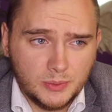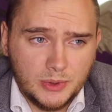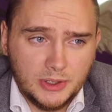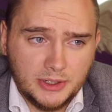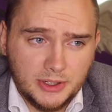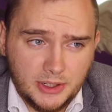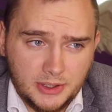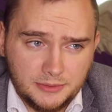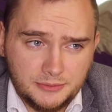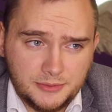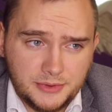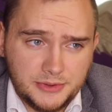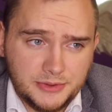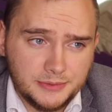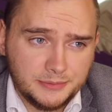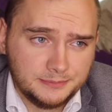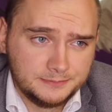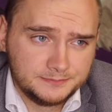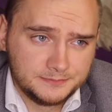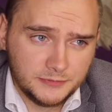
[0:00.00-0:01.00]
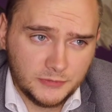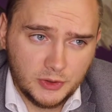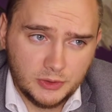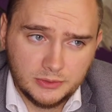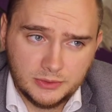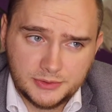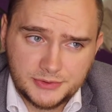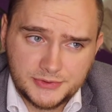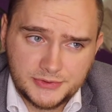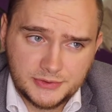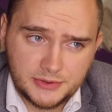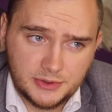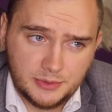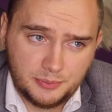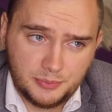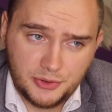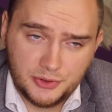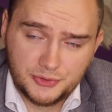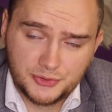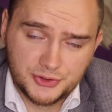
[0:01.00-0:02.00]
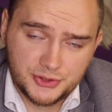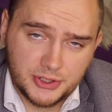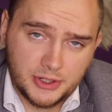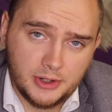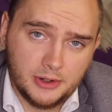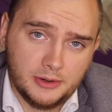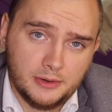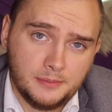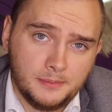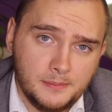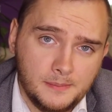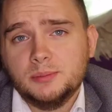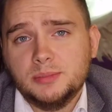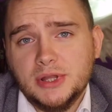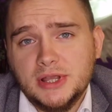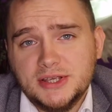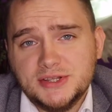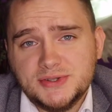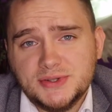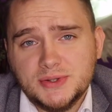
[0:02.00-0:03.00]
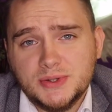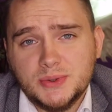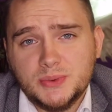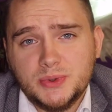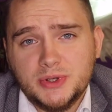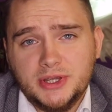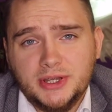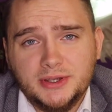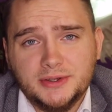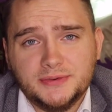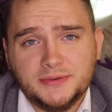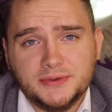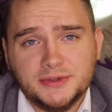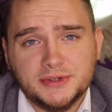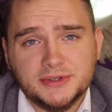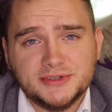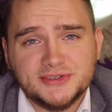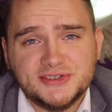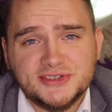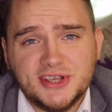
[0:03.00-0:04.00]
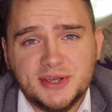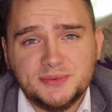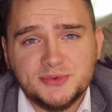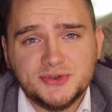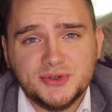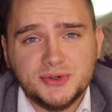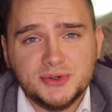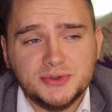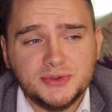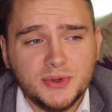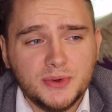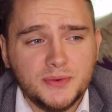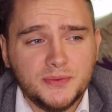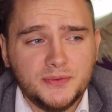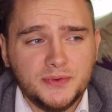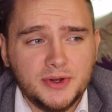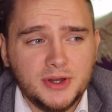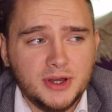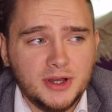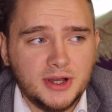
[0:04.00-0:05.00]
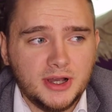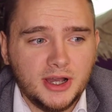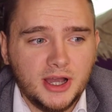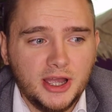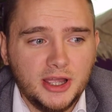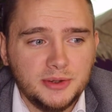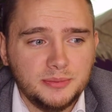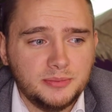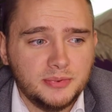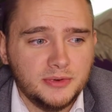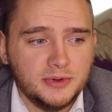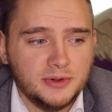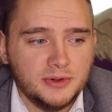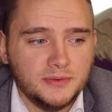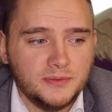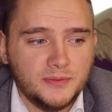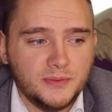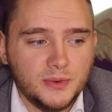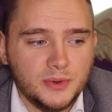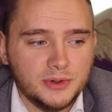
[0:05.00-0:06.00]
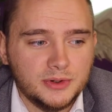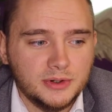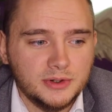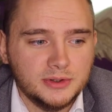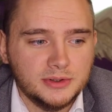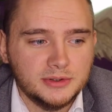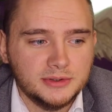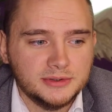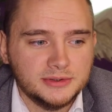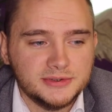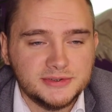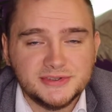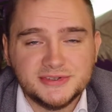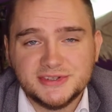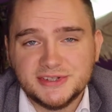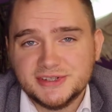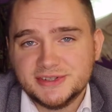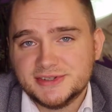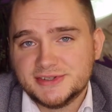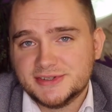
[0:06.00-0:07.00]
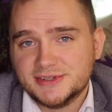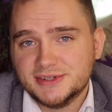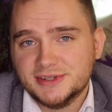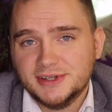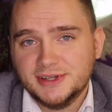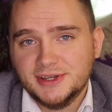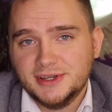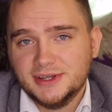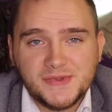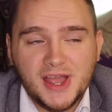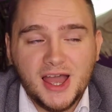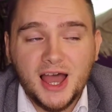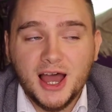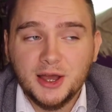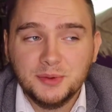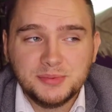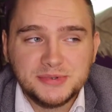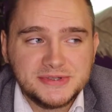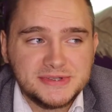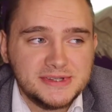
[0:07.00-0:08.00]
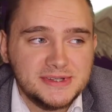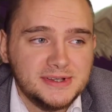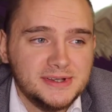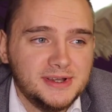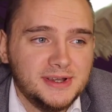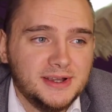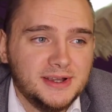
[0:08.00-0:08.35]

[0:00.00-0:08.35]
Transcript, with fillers: $100 per share. Plus, uh, we have some sort of hype for these apps